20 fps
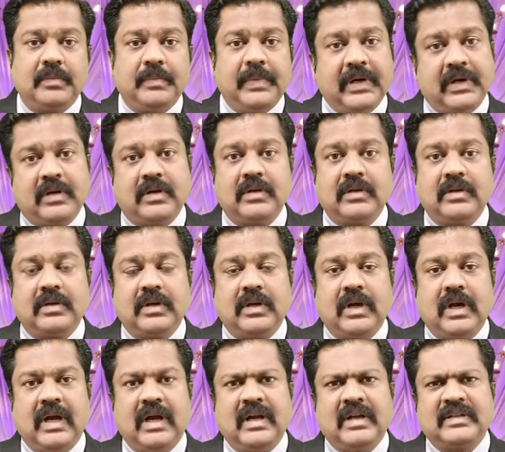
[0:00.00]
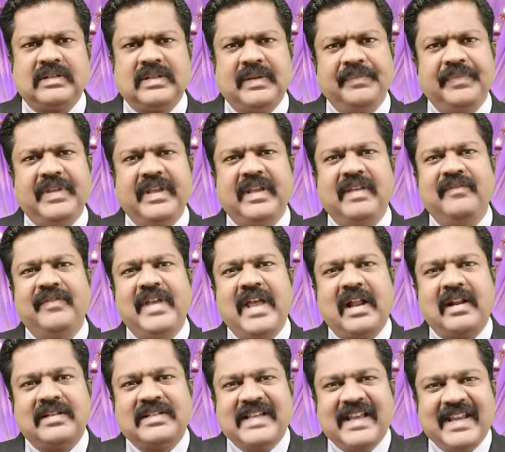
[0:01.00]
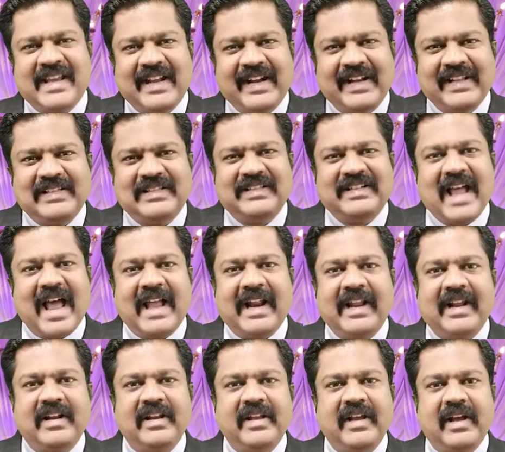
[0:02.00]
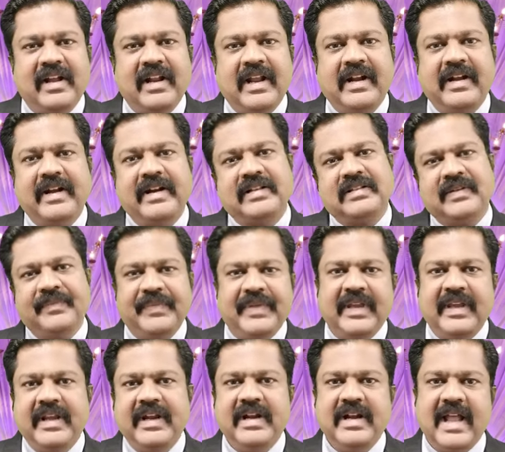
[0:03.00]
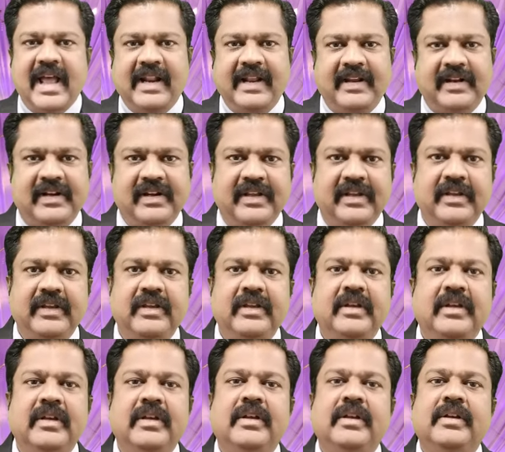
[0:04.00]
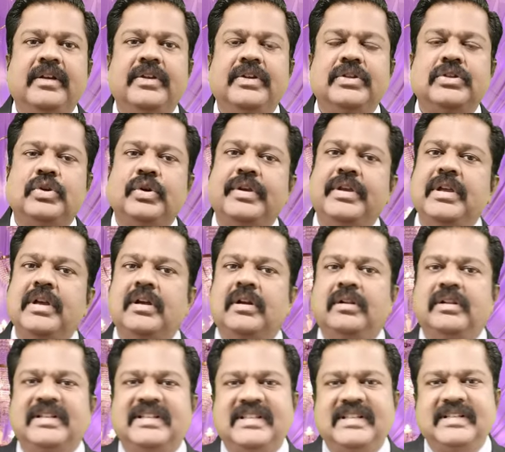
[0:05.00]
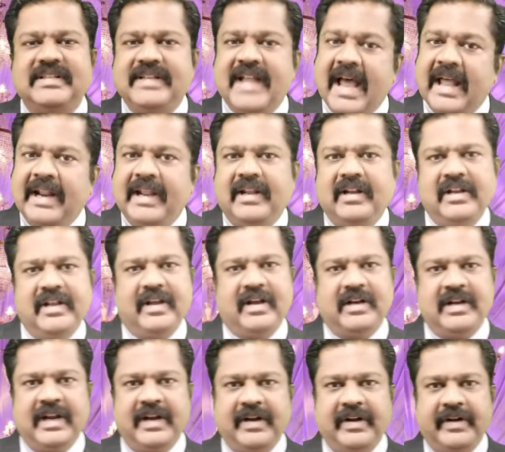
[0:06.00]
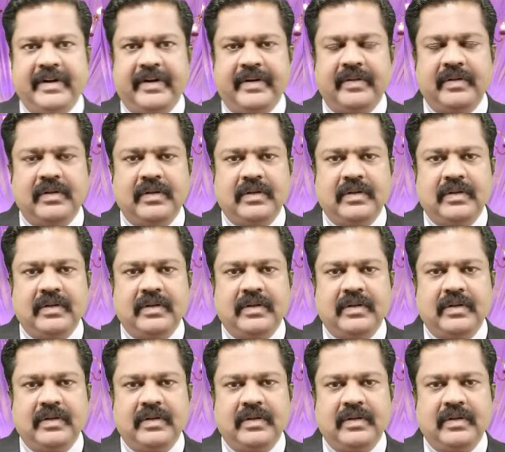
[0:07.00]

But something we are saying it is directly connected, something indirectly. So here this is directly connected.